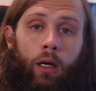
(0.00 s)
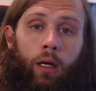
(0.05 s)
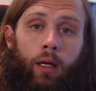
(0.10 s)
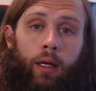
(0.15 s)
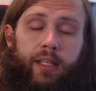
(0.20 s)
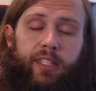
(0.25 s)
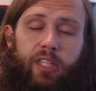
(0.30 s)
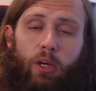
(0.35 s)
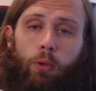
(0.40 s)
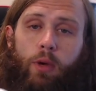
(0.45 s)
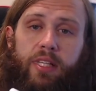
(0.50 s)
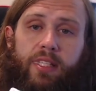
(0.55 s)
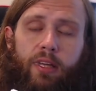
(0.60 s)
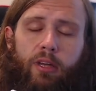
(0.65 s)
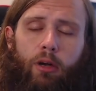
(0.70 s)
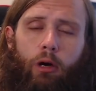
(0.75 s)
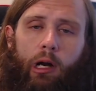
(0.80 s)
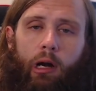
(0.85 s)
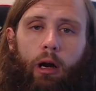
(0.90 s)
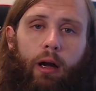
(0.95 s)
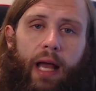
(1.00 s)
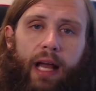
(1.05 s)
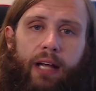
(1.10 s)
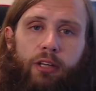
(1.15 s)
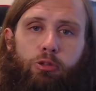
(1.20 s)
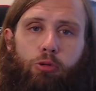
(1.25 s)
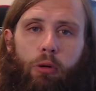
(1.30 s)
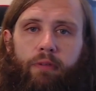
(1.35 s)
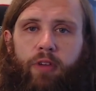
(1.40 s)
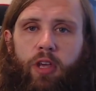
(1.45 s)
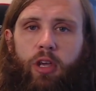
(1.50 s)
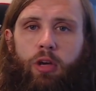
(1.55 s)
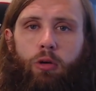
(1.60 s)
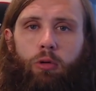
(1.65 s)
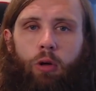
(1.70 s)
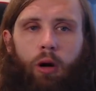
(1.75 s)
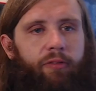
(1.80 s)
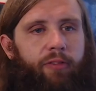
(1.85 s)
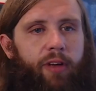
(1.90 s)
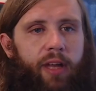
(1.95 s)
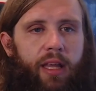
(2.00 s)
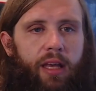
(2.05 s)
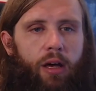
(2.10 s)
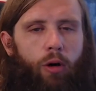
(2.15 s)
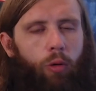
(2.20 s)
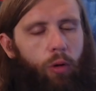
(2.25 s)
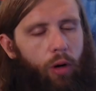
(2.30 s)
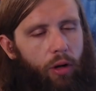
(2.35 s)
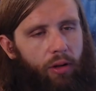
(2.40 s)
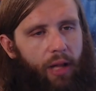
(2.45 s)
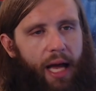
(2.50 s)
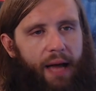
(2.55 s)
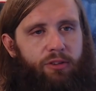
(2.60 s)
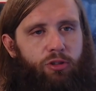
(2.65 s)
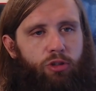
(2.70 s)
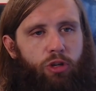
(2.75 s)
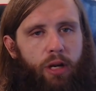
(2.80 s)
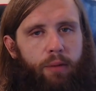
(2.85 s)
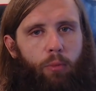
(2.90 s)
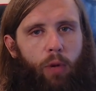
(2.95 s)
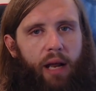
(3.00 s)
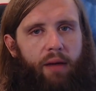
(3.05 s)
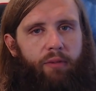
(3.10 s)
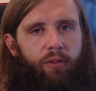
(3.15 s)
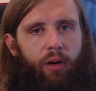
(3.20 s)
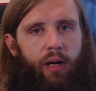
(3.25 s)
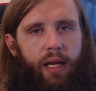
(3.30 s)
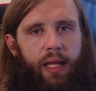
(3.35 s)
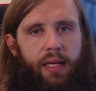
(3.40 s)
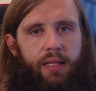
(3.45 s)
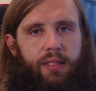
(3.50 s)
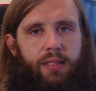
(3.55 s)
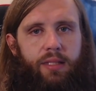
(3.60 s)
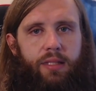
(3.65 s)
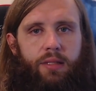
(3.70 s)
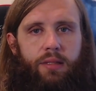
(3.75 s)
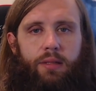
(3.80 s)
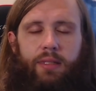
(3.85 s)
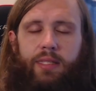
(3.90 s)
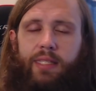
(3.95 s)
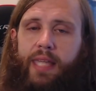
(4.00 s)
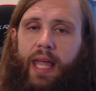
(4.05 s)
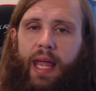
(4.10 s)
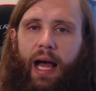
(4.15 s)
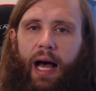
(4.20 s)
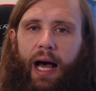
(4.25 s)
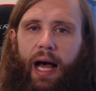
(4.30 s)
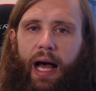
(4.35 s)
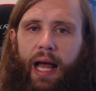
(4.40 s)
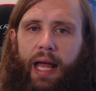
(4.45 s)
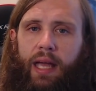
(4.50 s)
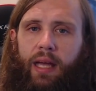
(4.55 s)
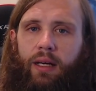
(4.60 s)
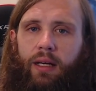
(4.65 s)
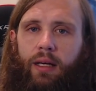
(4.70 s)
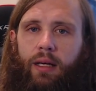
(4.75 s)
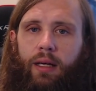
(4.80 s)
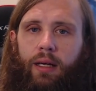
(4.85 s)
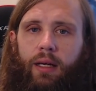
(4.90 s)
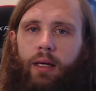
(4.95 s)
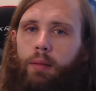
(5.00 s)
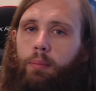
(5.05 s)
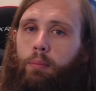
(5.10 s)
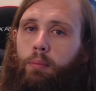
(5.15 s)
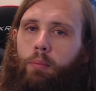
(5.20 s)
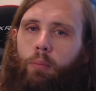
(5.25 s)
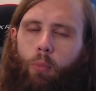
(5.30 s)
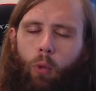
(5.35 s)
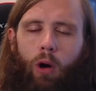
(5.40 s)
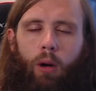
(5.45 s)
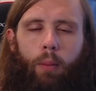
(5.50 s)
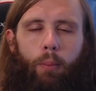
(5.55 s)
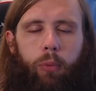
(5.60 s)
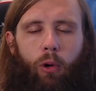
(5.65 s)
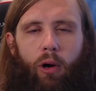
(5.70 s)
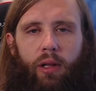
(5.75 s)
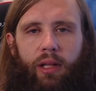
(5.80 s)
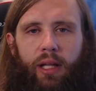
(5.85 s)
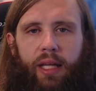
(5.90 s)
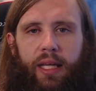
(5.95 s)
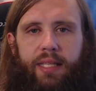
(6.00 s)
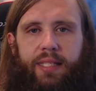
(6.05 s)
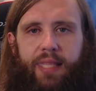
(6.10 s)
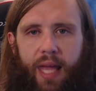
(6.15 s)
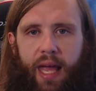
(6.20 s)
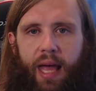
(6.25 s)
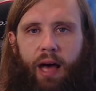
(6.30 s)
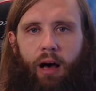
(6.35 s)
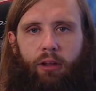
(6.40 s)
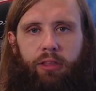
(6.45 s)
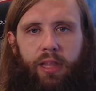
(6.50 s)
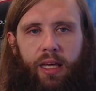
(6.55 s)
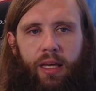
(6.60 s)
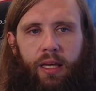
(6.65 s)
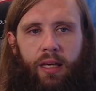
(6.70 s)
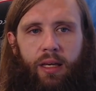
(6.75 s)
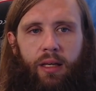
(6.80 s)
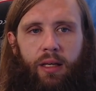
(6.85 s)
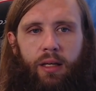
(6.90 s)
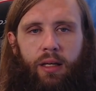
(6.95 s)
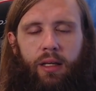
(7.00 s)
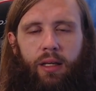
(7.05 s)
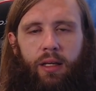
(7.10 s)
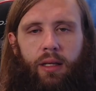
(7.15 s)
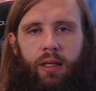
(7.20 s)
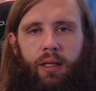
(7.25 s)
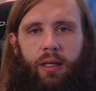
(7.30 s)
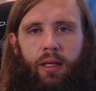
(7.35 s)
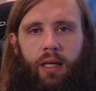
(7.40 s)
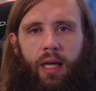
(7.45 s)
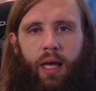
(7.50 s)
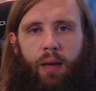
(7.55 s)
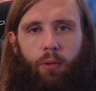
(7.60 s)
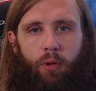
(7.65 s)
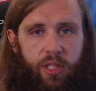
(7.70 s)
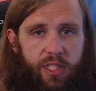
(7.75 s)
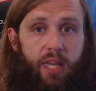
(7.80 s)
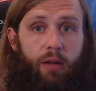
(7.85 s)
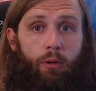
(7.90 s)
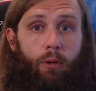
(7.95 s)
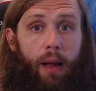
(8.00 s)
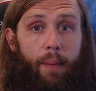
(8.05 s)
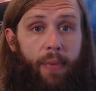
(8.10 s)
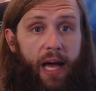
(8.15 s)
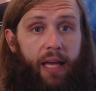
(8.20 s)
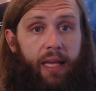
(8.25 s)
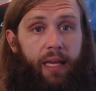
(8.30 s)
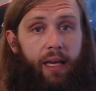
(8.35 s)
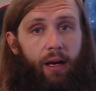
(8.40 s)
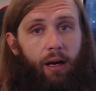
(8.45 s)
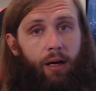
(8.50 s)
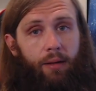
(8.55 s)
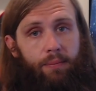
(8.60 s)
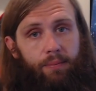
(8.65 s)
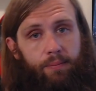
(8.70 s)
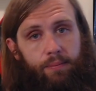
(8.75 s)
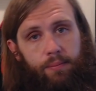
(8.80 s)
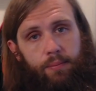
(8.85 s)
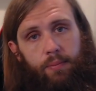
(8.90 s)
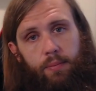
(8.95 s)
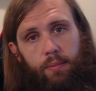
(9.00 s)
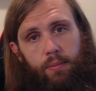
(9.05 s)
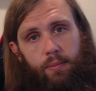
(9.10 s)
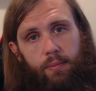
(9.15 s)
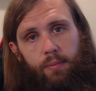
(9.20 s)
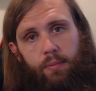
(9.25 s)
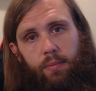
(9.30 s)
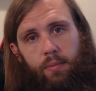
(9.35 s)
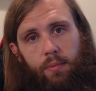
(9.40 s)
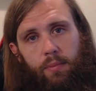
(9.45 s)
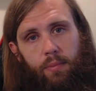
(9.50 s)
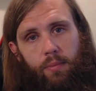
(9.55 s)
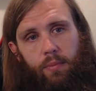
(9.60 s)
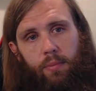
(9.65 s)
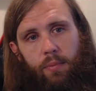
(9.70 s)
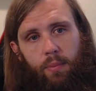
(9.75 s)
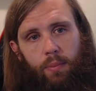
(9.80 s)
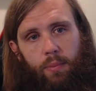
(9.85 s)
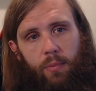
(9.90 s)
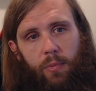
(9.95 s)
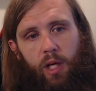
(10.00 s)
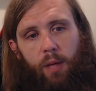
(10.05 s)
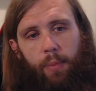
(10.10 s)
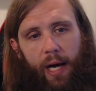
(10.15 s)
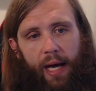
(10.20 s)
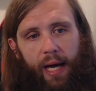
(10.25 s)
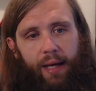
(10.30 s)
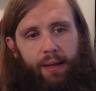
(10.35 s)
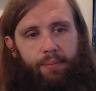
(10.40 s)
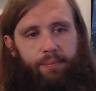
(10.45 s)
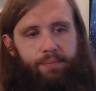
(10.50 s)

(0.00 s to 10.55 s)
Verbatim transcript: Until we see you on our next review or video or live stream, whatever it is, stay high and more importantly, stay healthy. And we'll see you right back here. Goodbye.